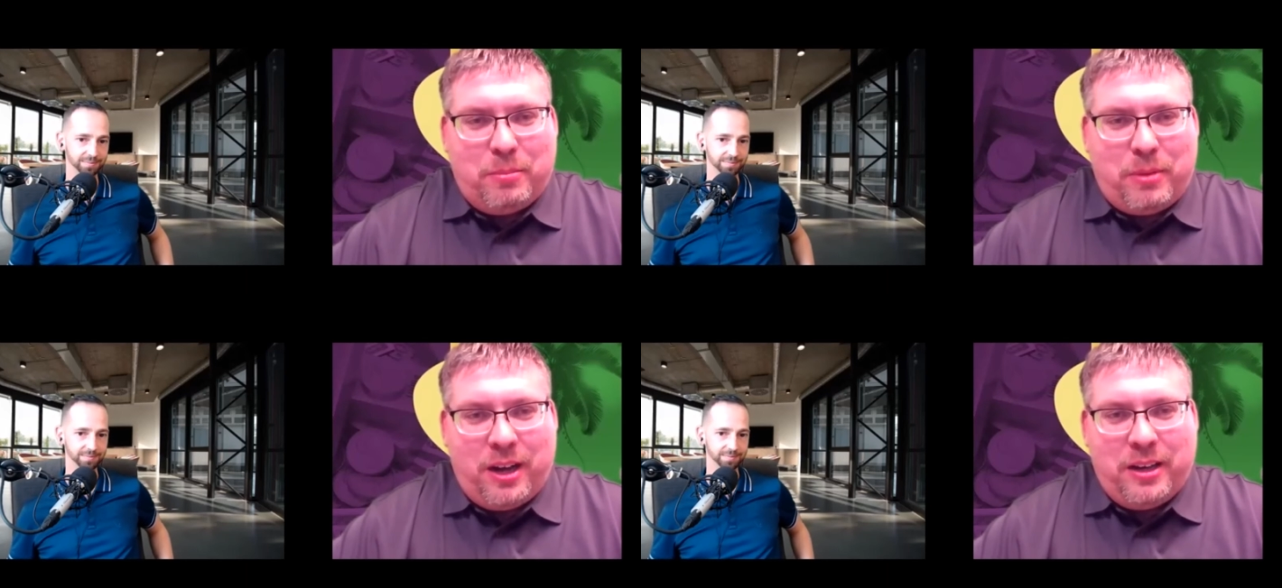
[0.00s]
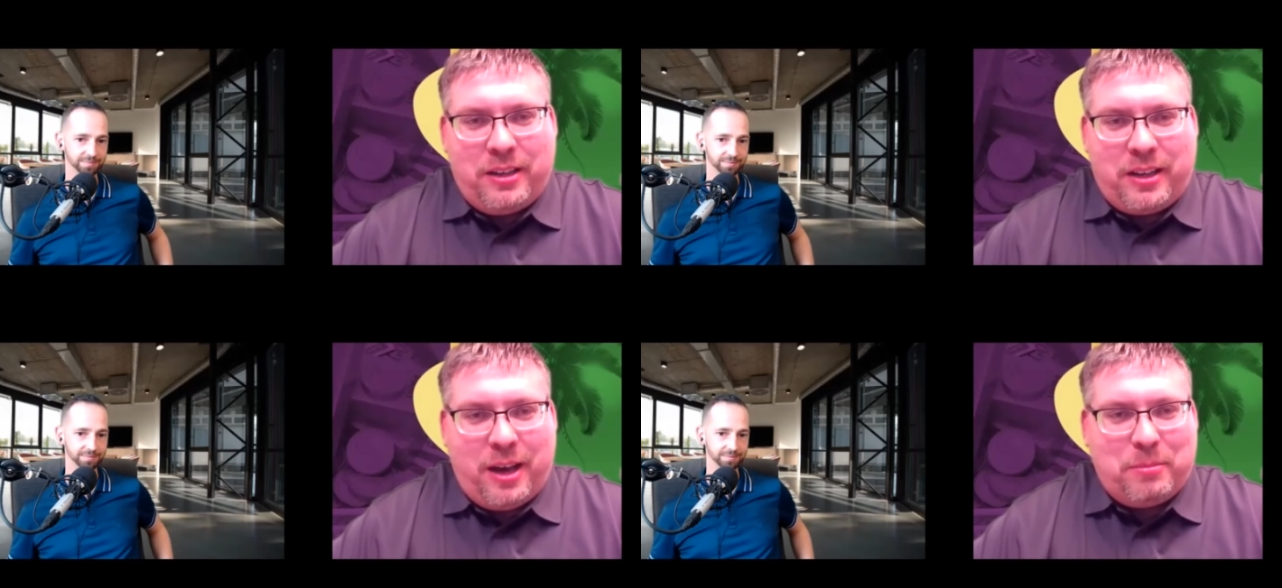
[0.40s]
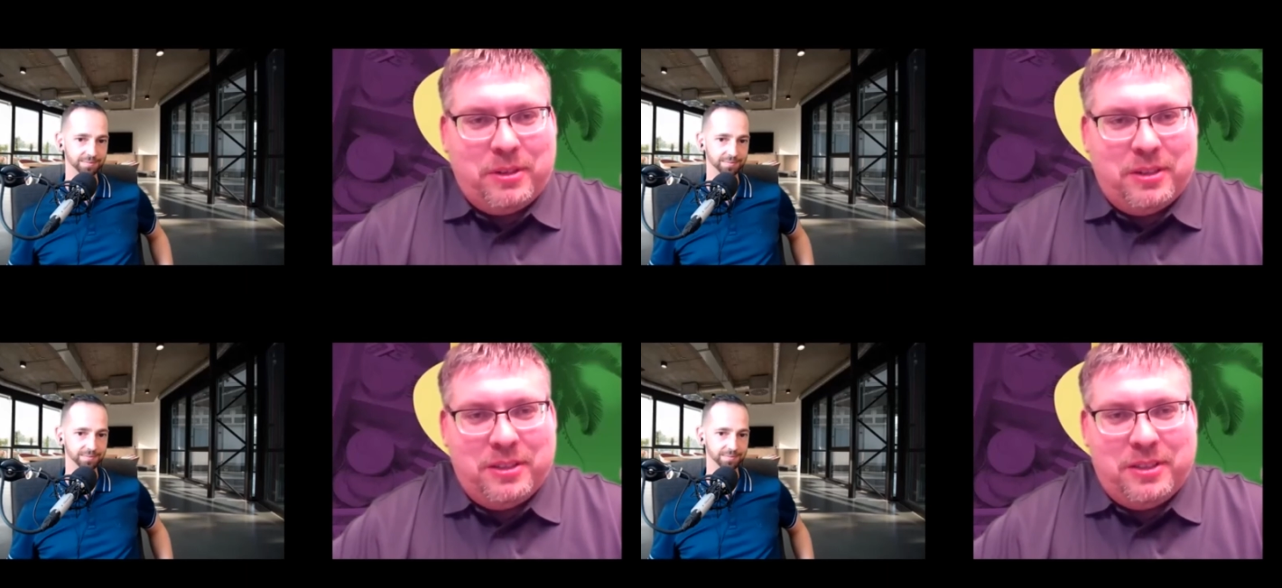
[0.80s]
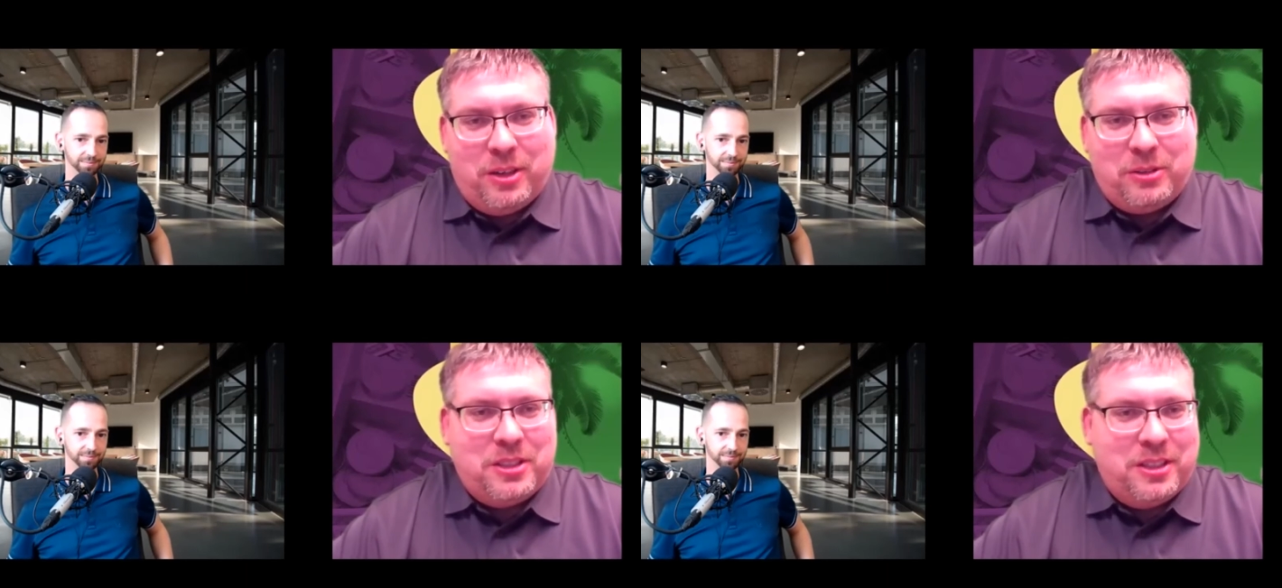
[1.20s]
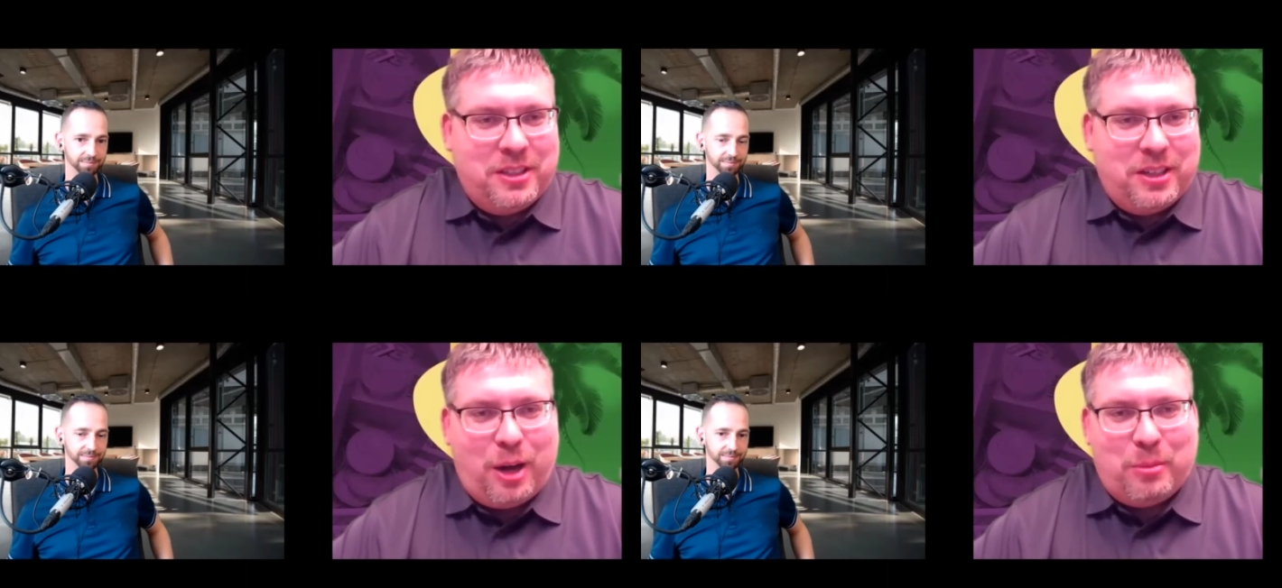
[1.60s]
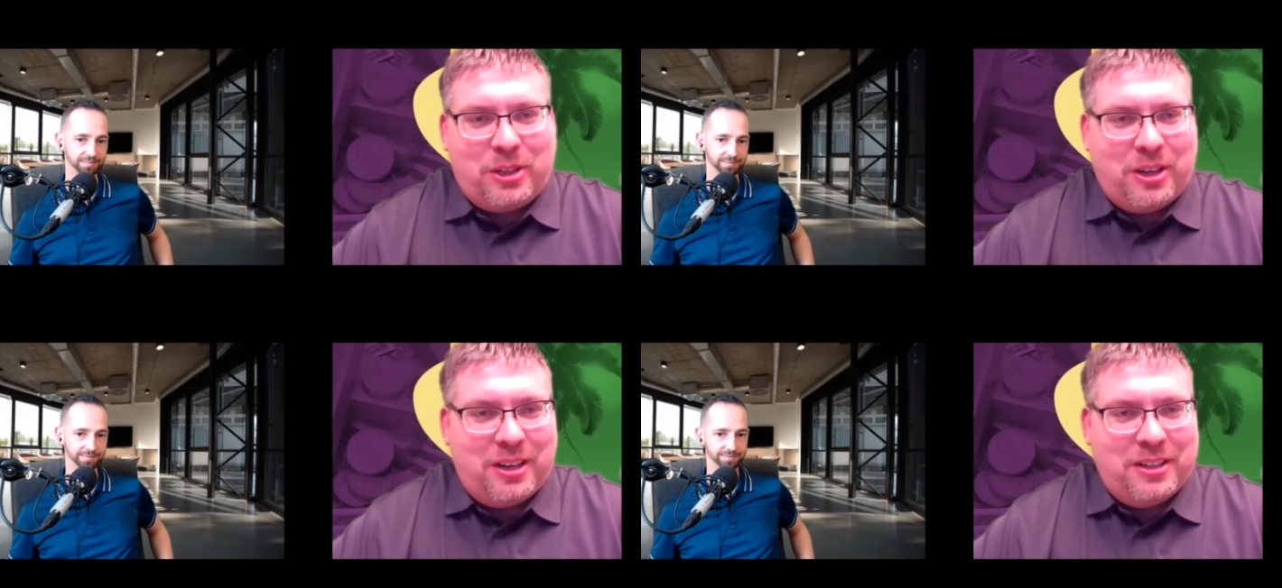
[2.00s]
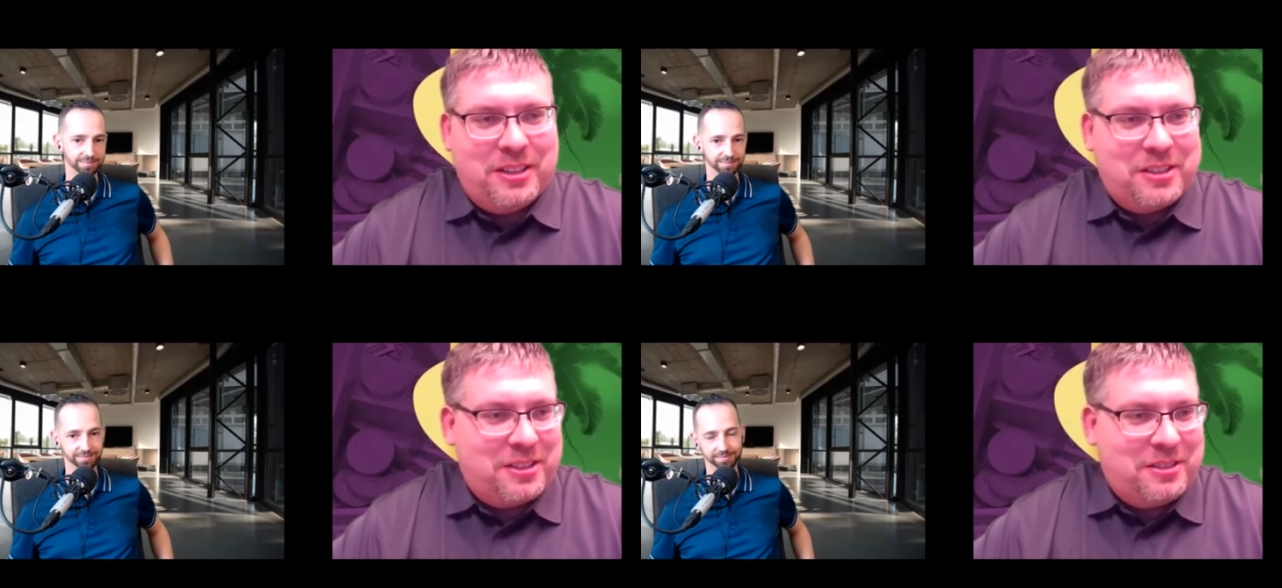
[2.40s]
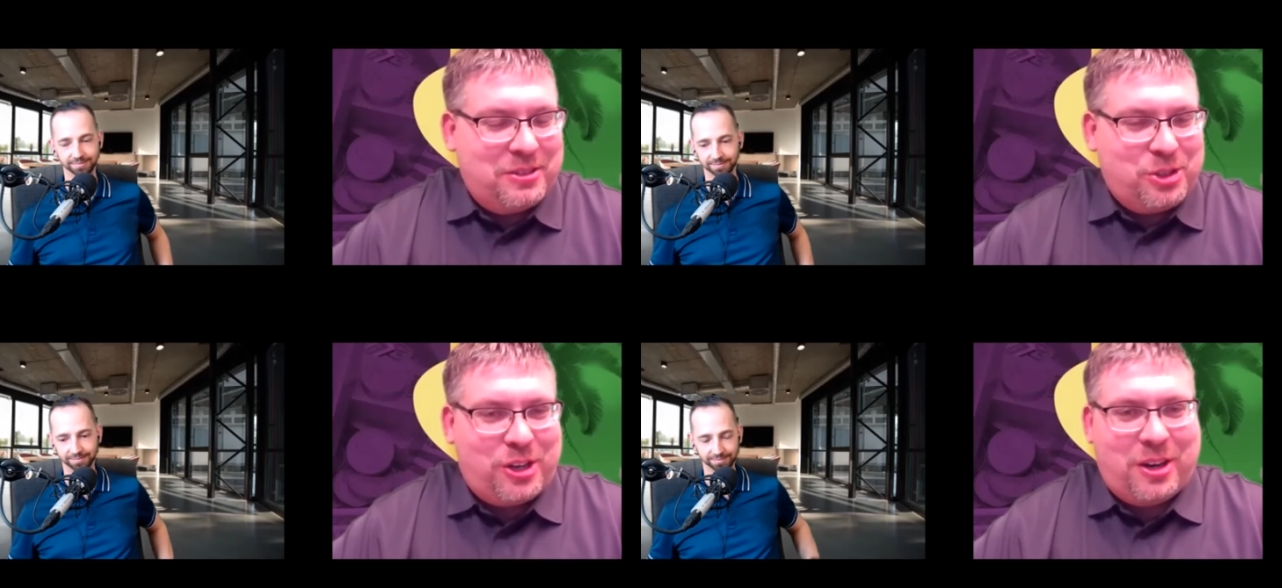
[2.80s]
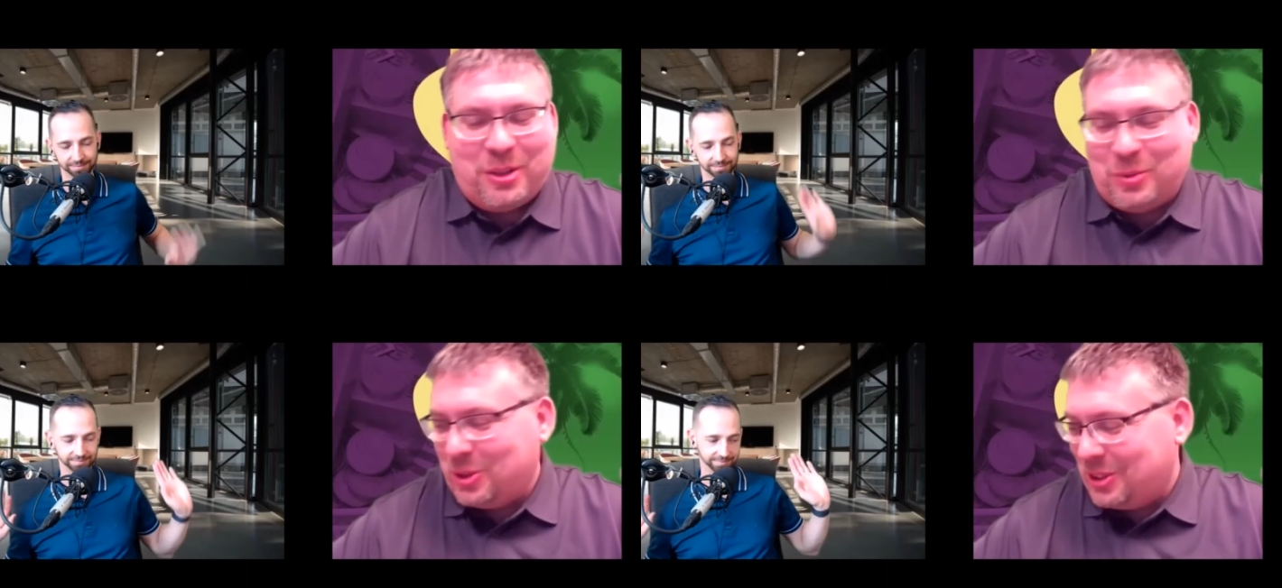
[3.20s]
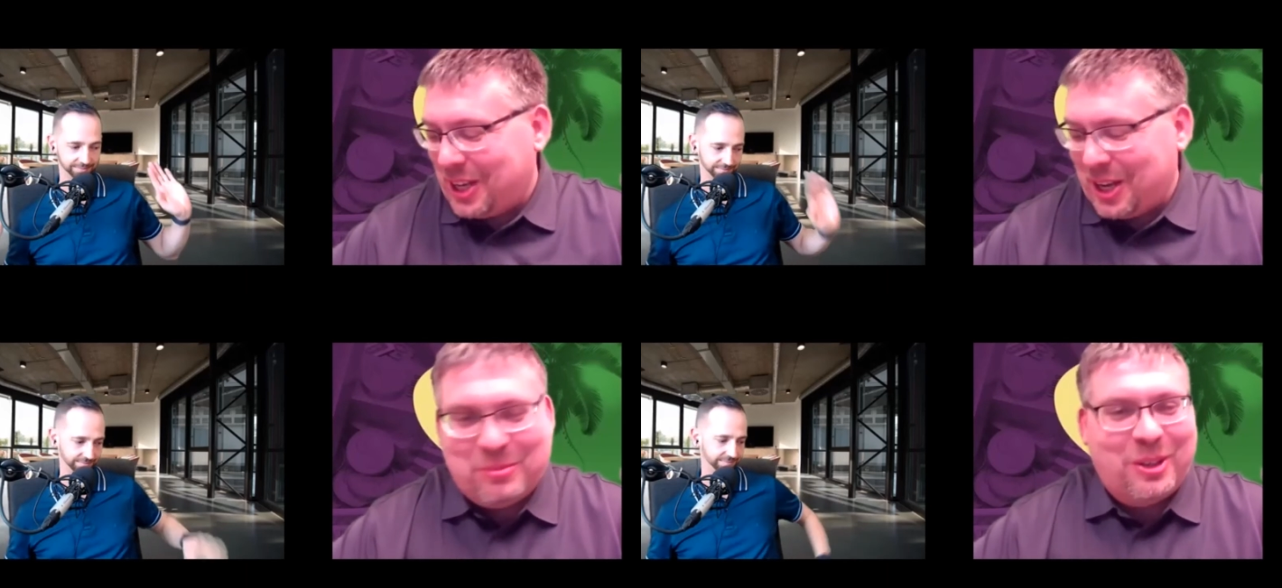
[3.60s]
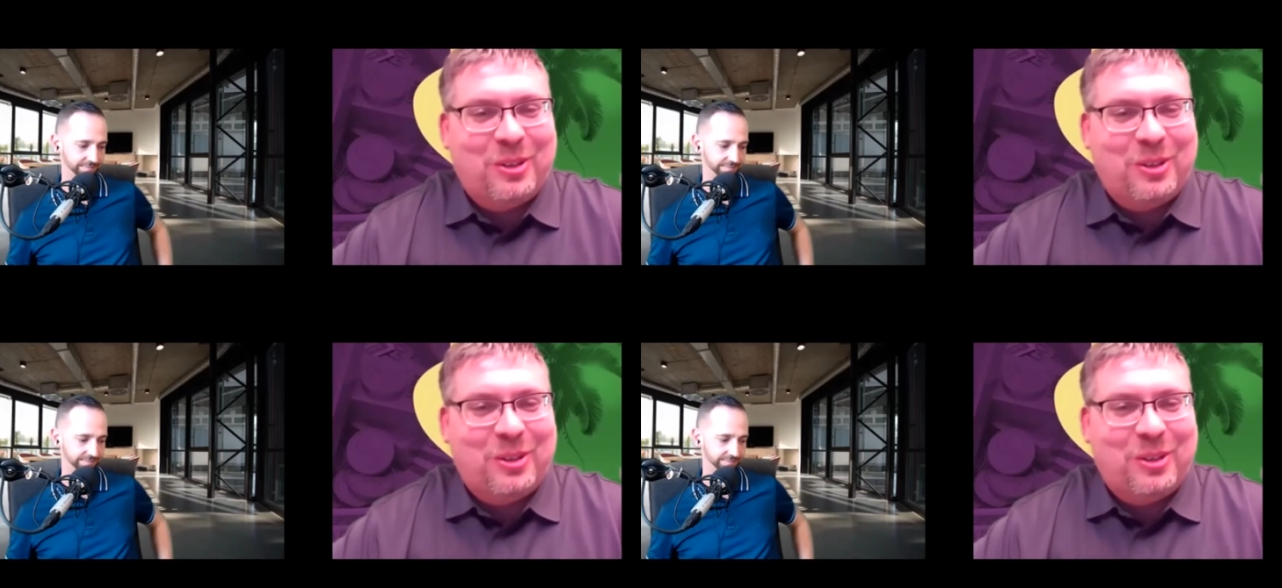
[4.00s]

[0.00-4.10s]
Speaker 1: Pi Kappa Delta Omicron doesn't shut down the world again, but